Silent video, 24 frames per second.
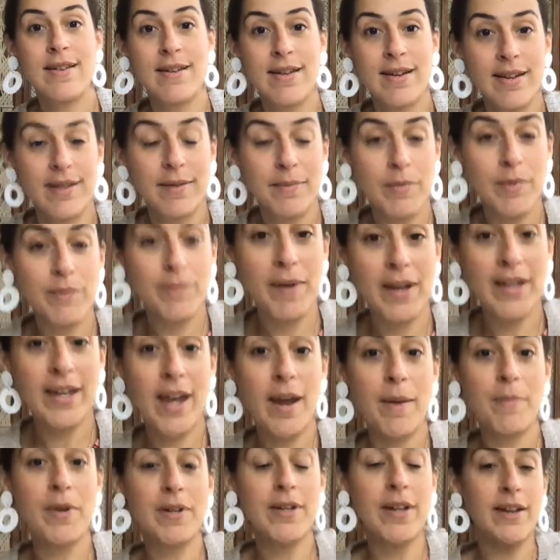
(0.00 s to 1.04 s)
I'm gonna move my
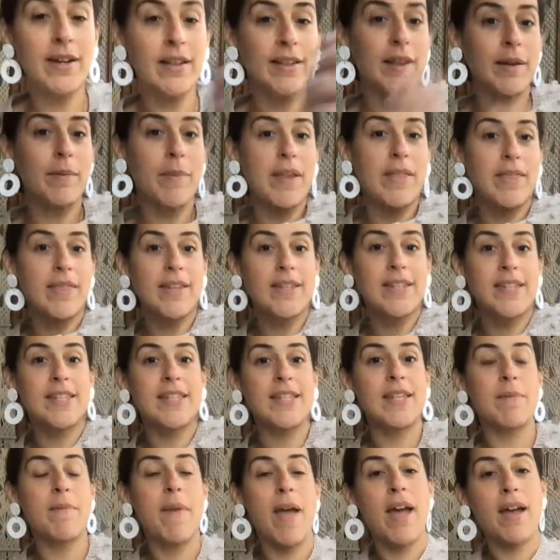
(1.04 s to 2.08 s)
camera down a little bit. The
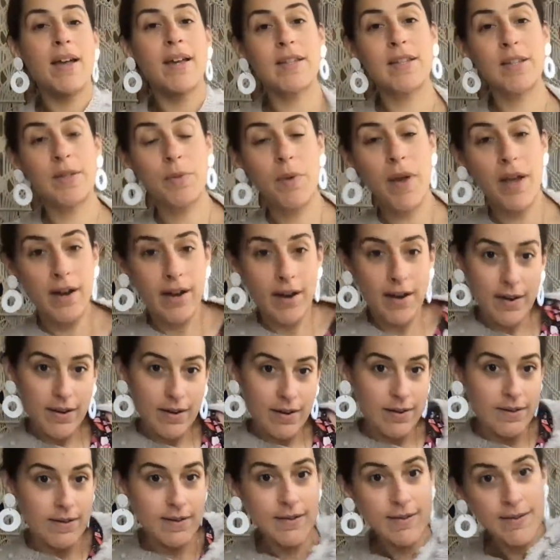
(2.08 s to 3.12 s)
Sebec sweater.
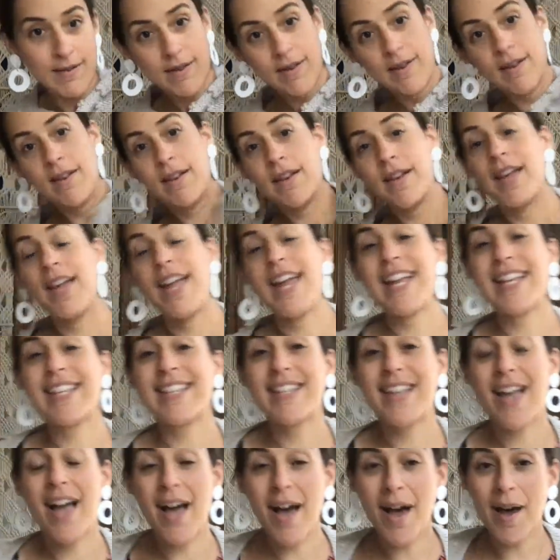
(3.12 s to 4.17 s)
It's
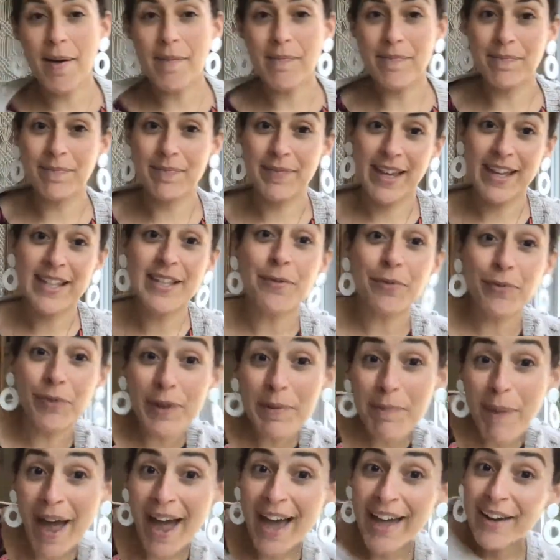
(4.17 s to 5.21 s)
a free
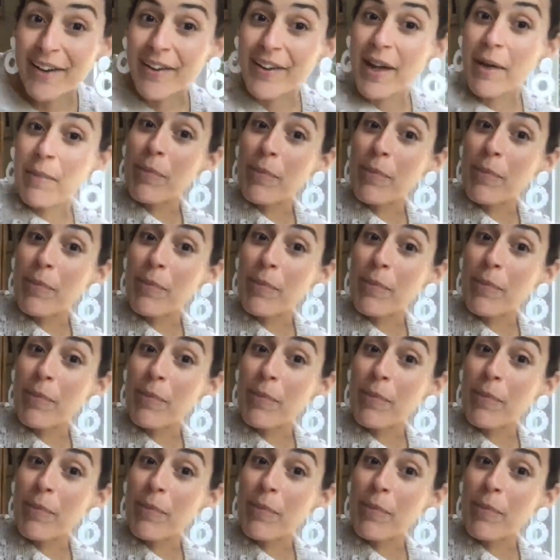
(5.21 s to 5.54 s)
pattern on